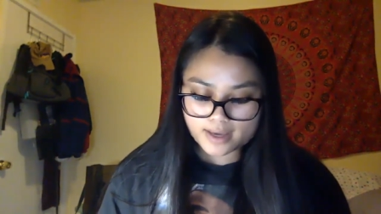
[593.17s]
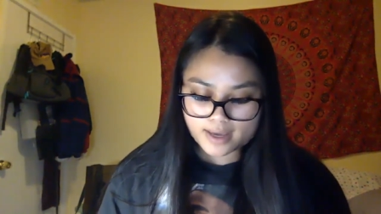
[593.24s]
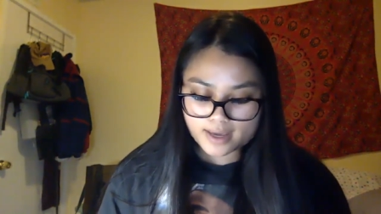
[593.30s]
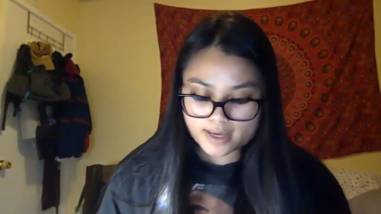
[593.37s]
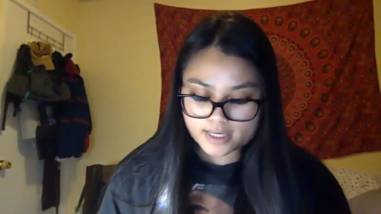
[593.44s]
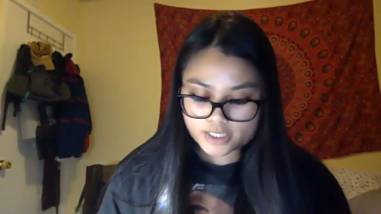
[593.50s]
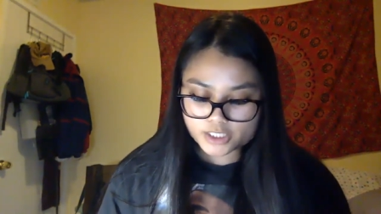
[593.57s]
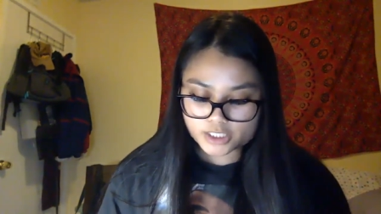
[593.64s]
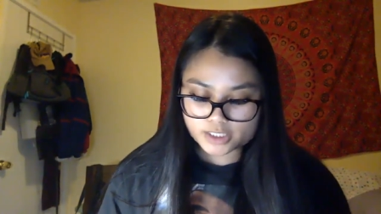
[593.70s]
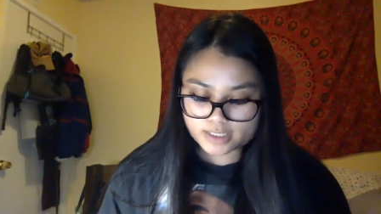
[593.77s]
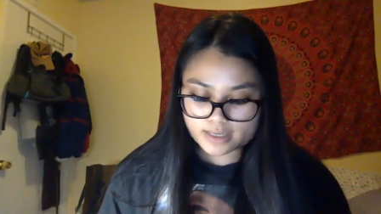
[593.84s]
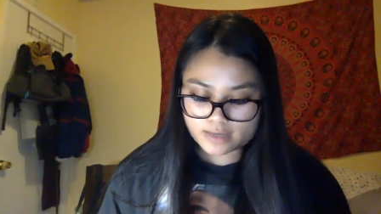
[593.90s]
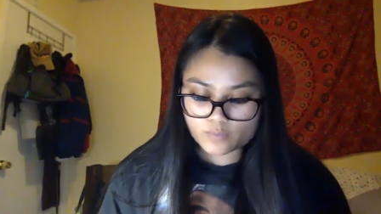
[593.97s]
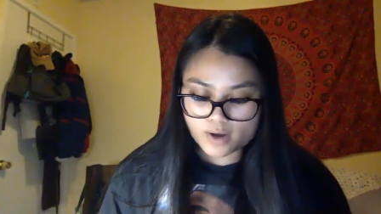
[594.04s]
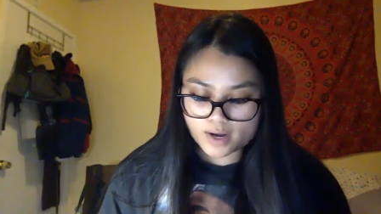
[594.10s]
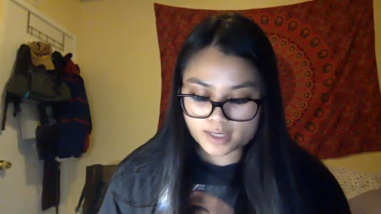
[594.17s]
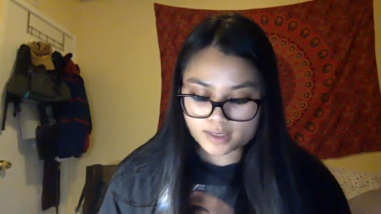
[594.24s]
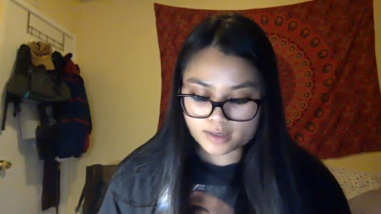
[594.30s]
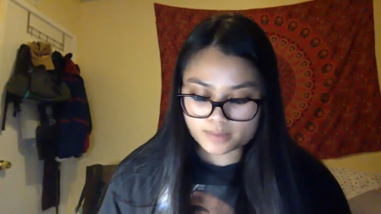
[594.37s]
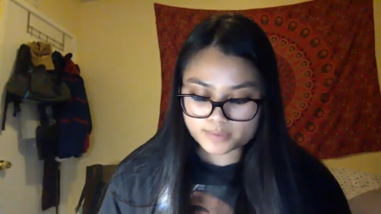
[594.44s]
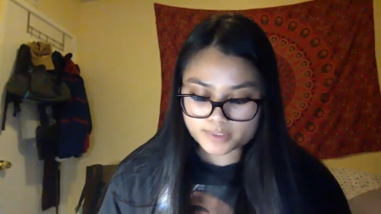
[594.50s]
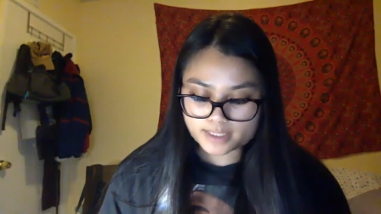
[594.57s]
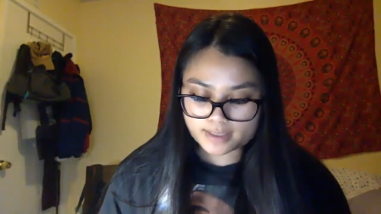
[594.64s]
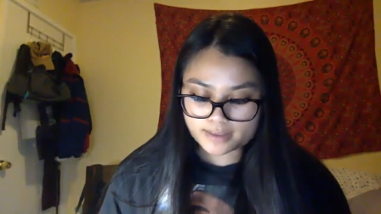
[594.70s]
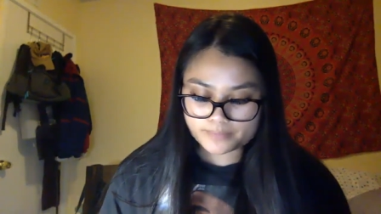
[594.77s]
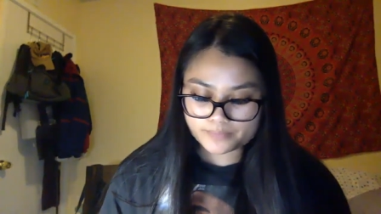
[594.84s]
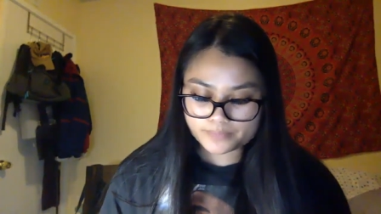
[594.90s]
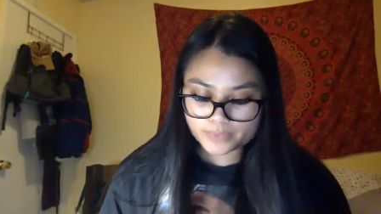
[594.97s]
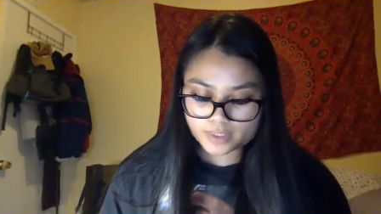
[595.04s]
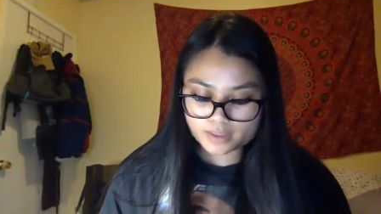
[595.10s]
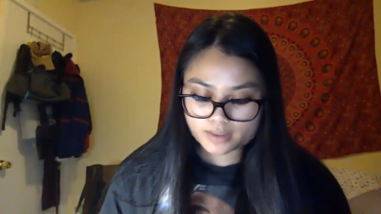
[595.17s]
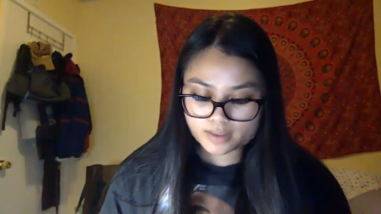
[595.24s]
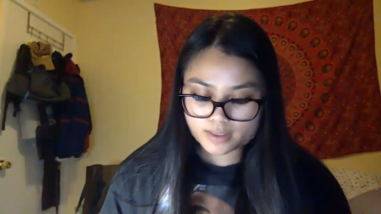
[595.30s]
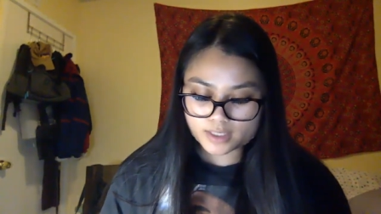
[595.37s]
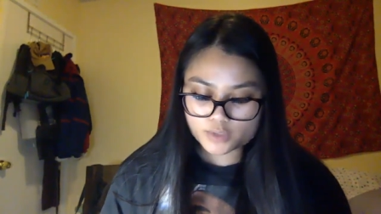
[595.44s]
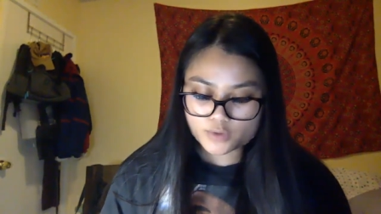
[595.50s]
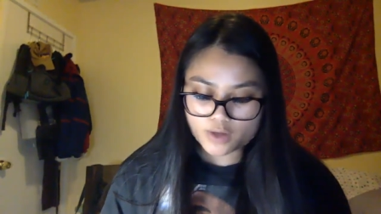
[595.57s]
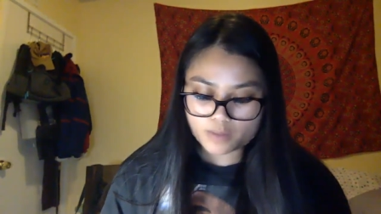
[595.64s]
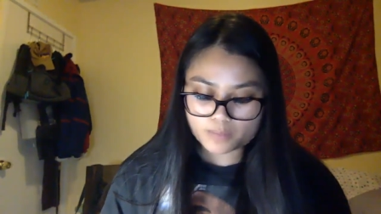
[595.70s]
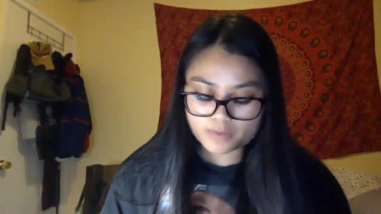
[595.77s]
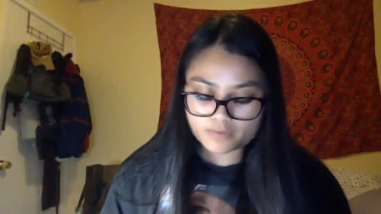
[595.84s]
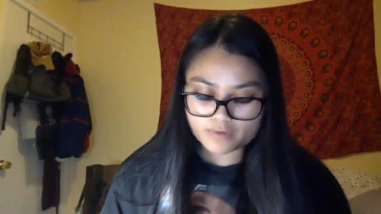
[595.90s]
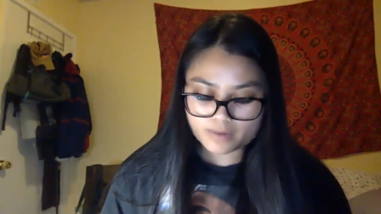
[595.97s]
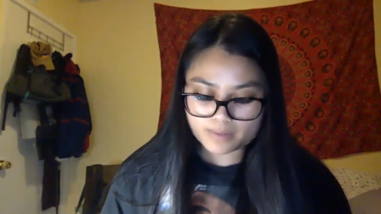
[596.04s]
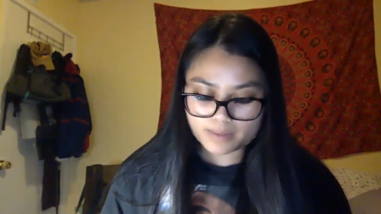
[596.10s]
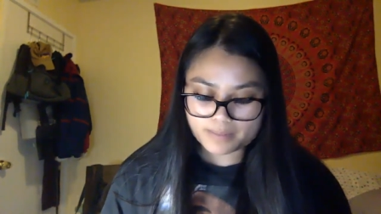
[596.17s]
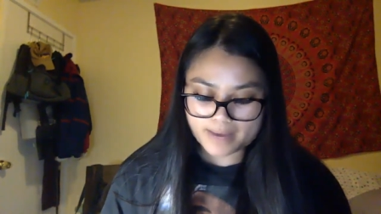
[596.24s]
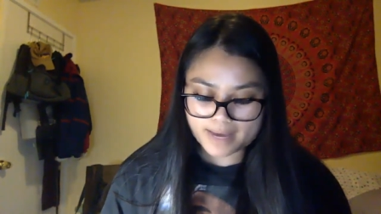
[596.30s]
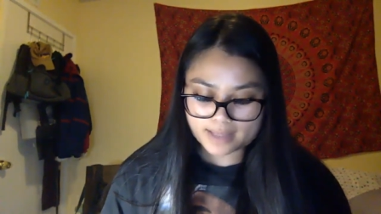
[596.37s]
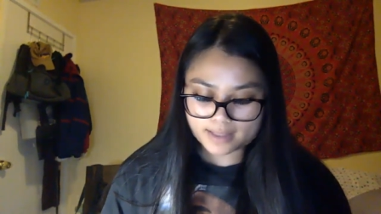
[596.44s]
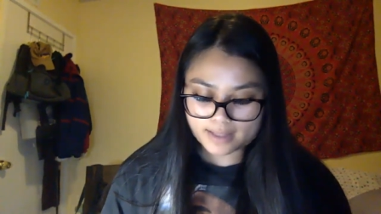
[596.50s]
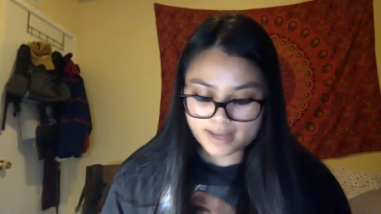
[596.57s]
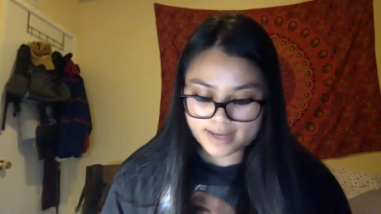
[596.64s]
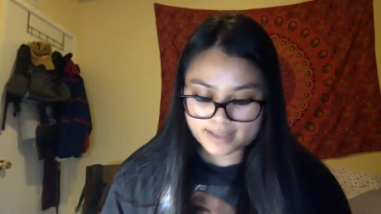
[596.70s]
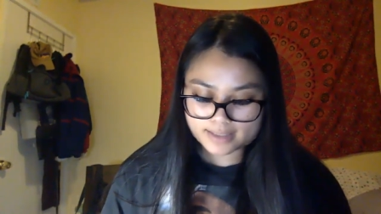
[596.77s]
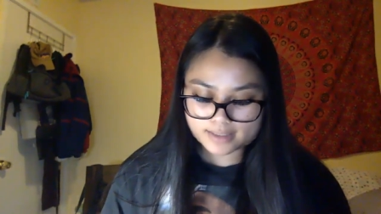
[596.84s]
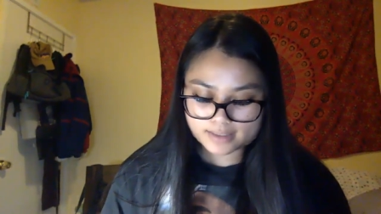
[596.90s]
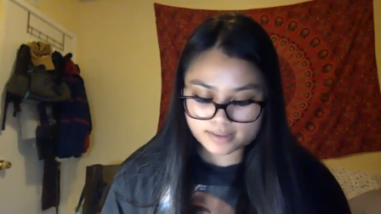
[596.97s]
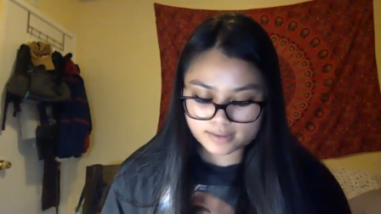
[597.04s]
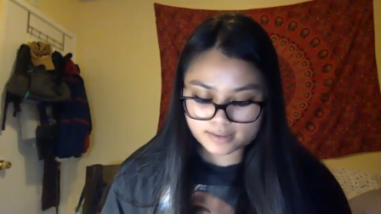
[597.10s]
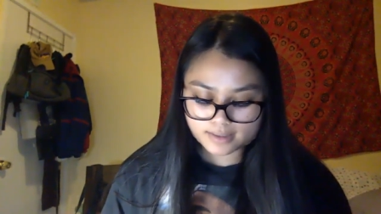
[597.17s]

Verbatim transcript: Hey, she said, walking up to him. Can you help me find my math class?